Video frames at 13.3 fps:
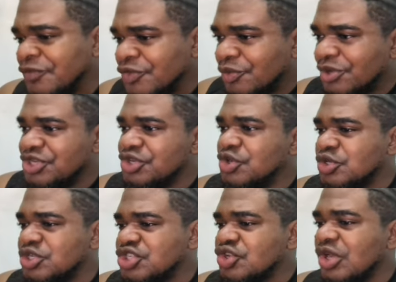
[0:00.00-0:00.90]
When you
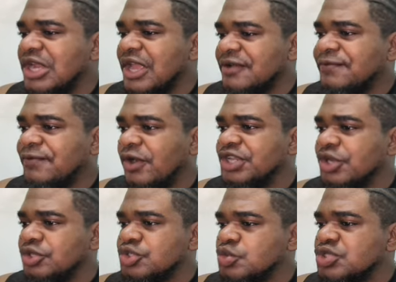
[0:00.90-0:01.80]
notice your leg falling
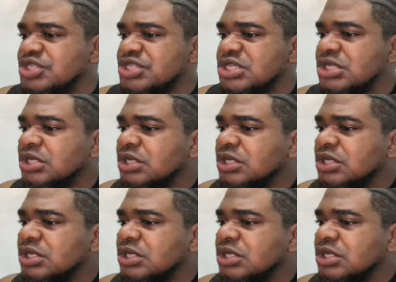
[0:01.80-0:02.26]
out, you will see.